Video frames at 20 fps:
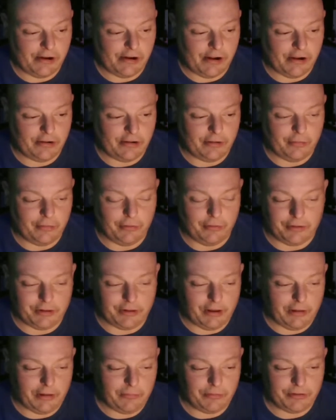don't know what his
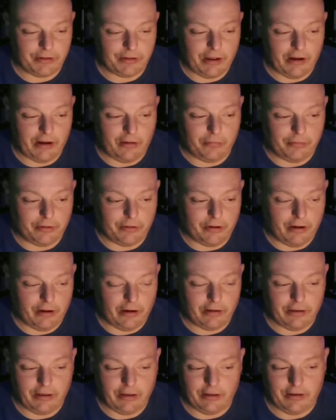name is now, but
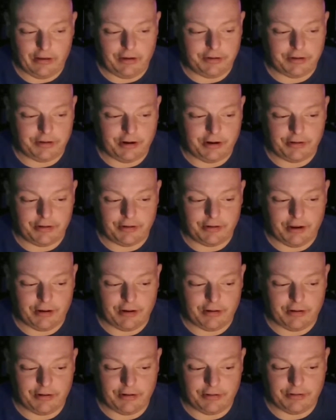he changed his
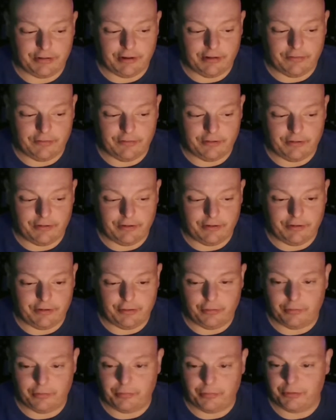IG and stuff. He's
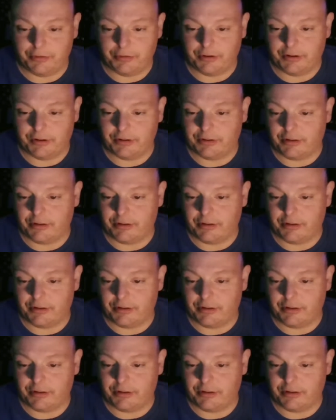doing music and